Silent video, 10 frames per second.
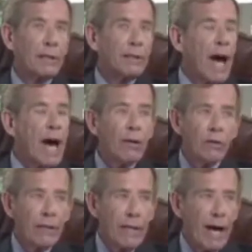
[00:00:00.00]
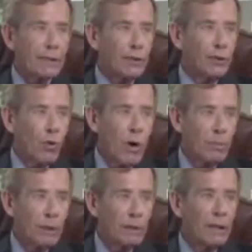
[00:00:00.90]
not only got to
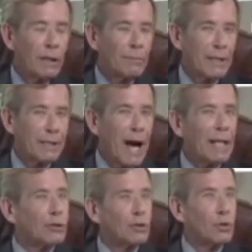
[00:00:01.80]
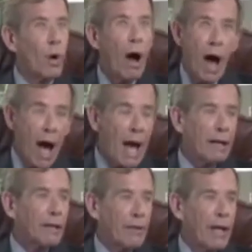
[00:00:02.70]
normal, but got to
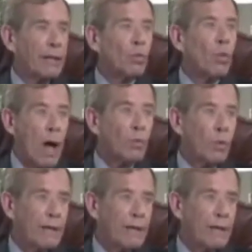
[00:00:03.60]
higher than what